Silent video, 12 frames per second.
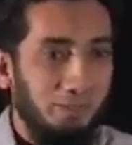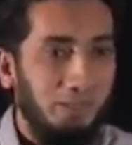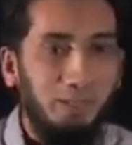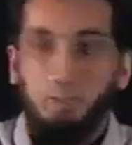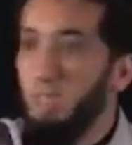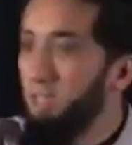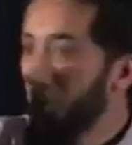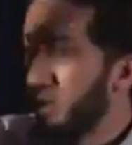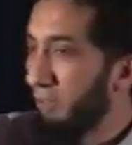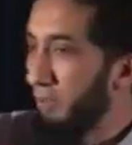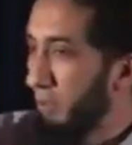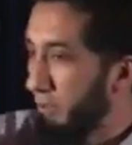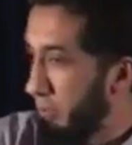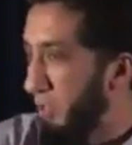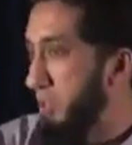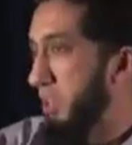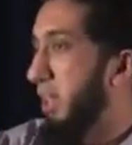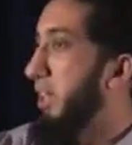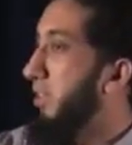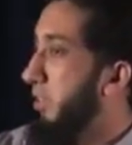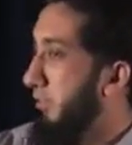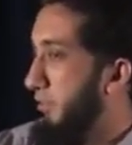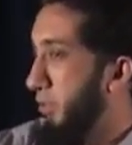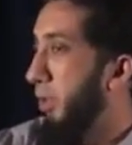means may he suffer the worst
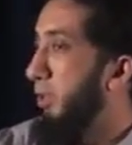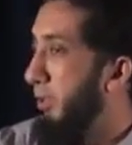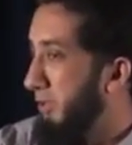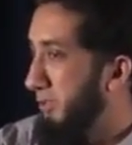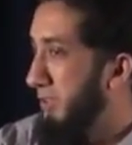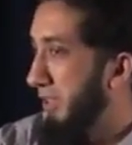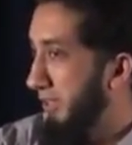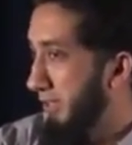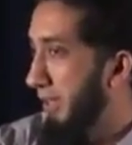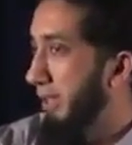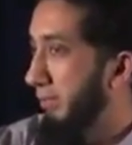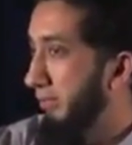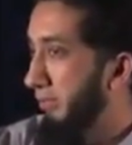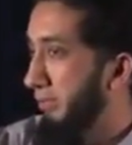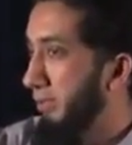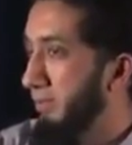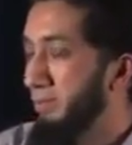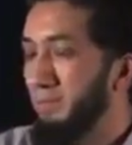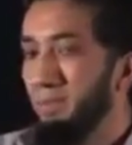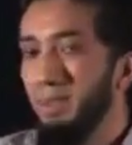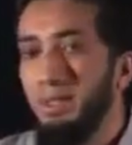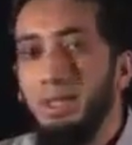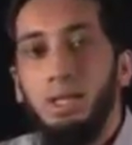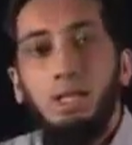kinds of sorrows in his life.
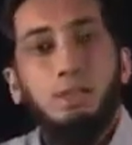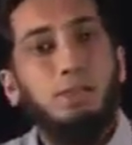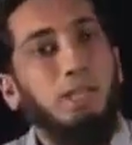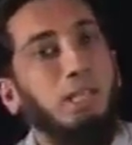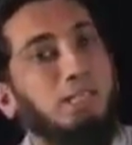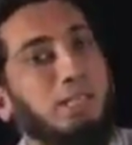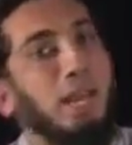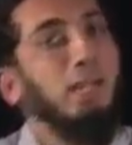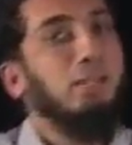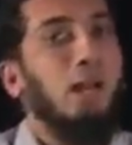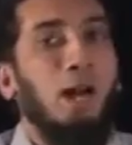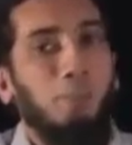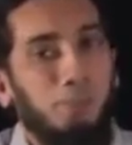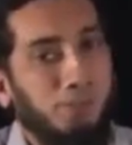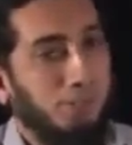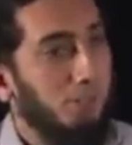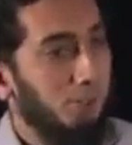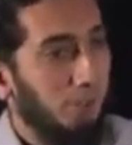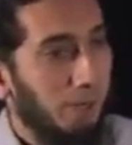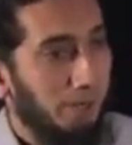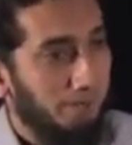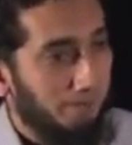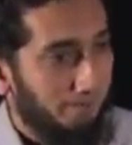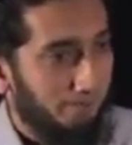The exact opposite is
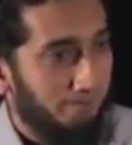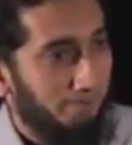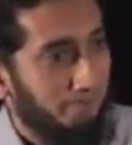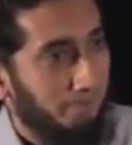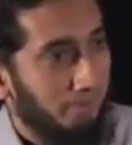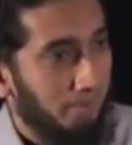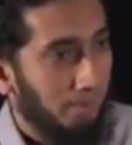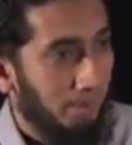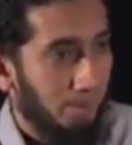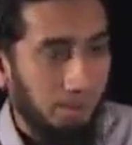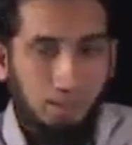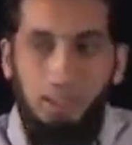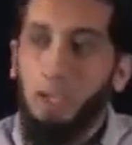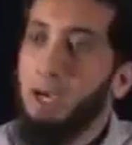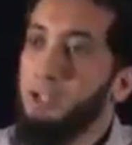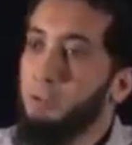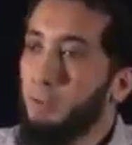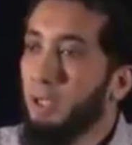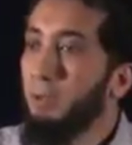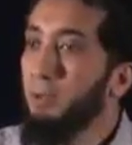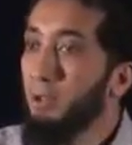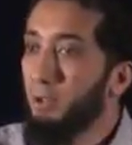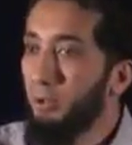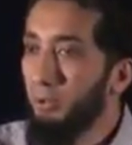what? The eyes
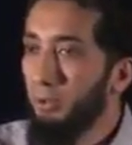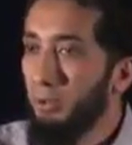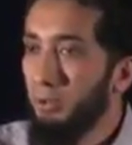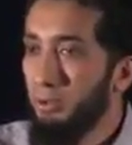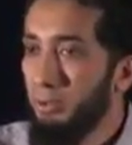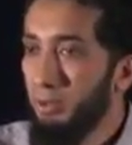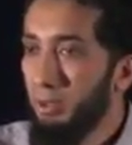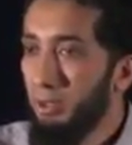becoming cool.